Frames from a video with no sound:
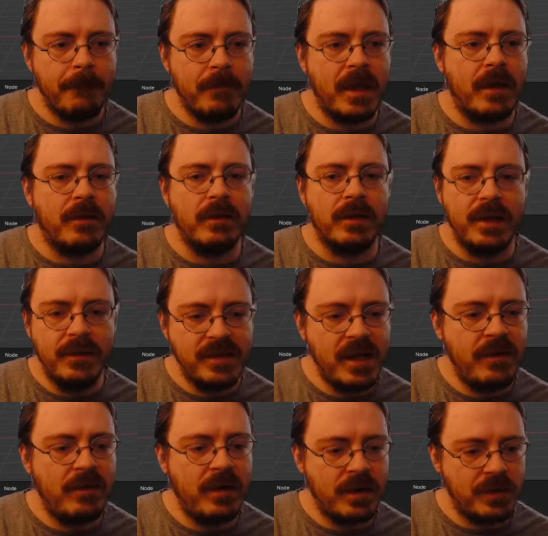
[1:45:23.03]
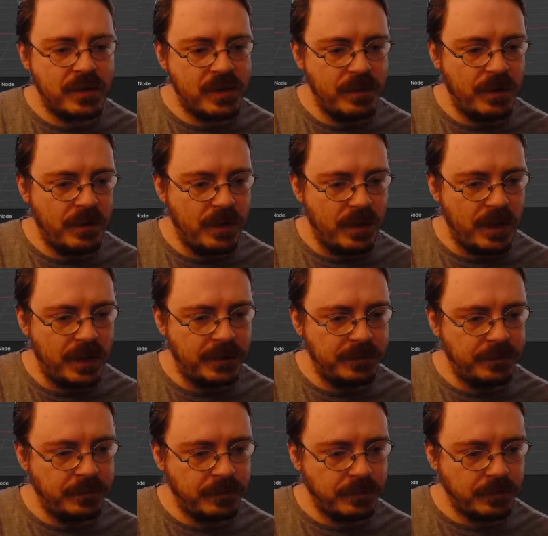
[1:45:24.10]
Yeah, the leaves have auto smooth
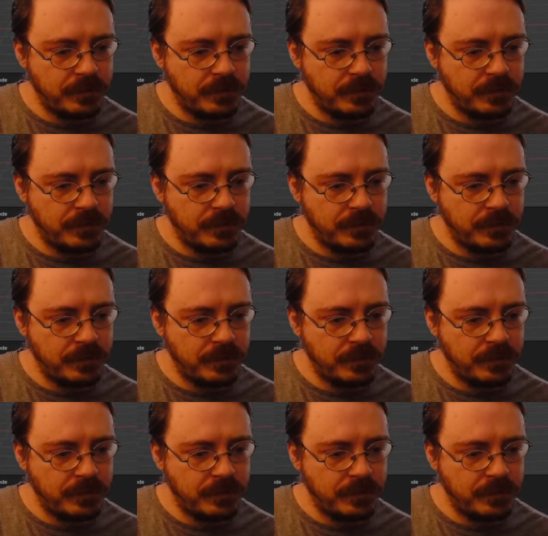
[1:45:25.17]
on.